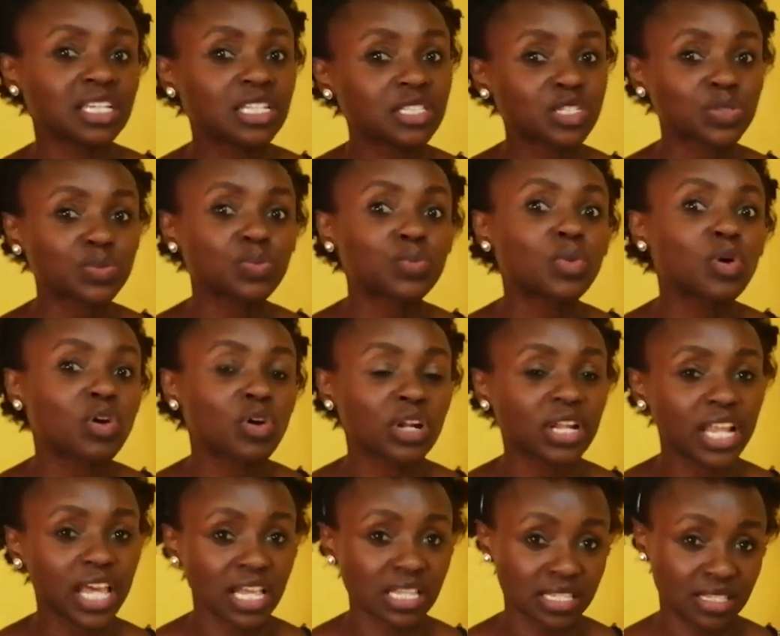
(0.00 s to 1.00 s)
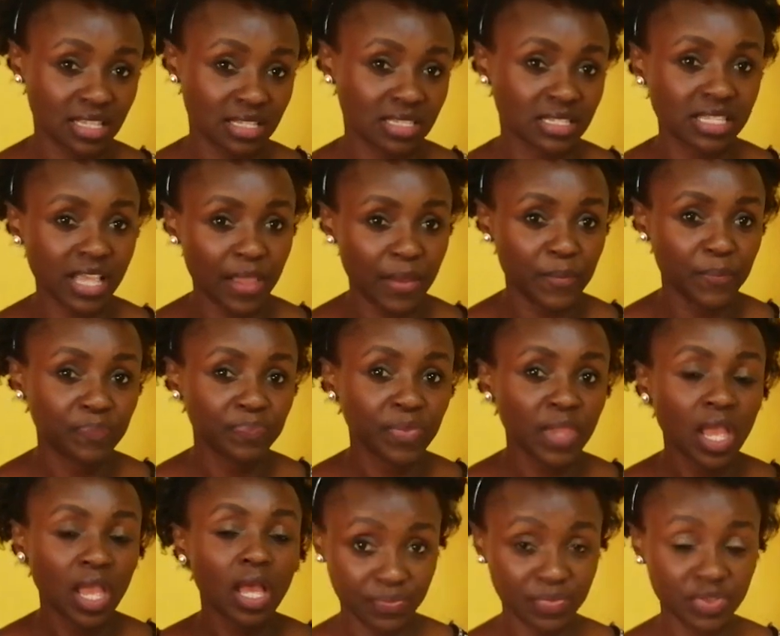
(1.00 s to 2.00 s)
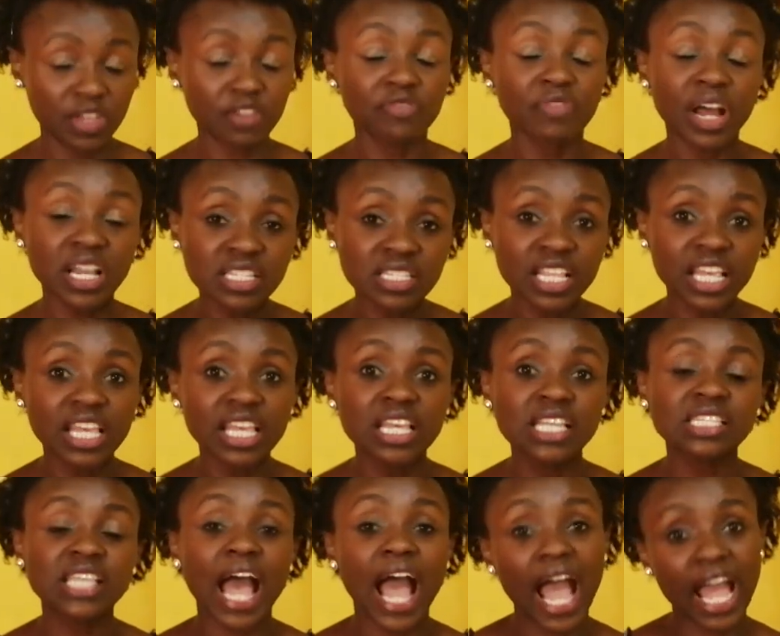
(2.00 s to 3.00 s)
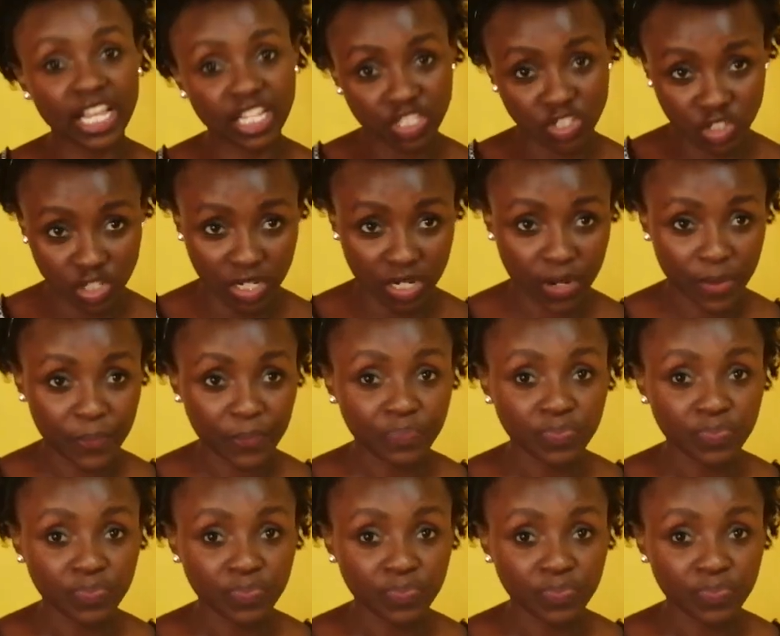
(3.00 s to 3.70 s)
it's more or less the same. The first thing is hygiene.